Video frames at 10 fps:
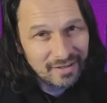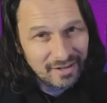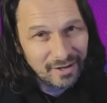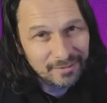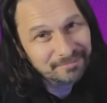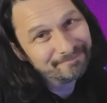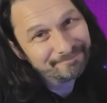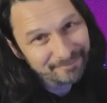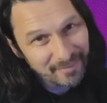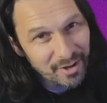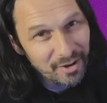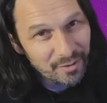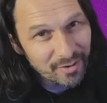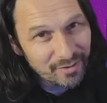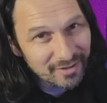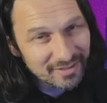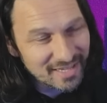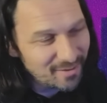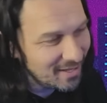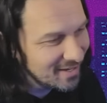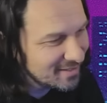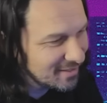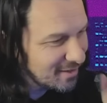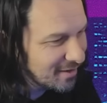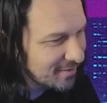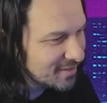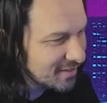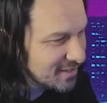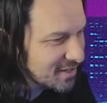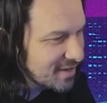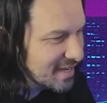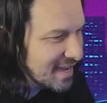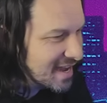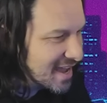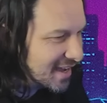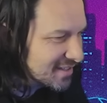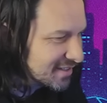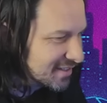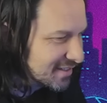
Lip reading: you know, we've got the Sound Blaster live, so let's go EAX.